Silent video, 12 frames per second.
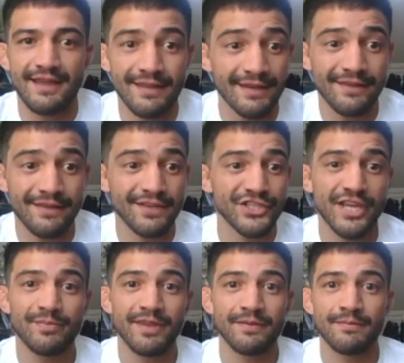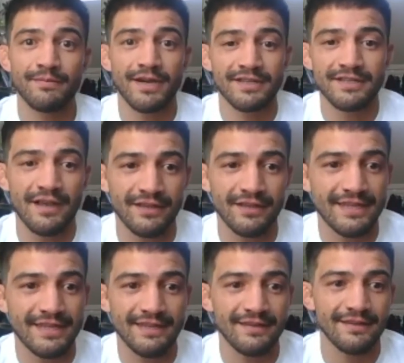And then even Chepe Mariscal, like,
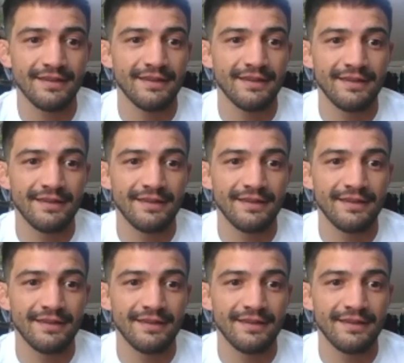he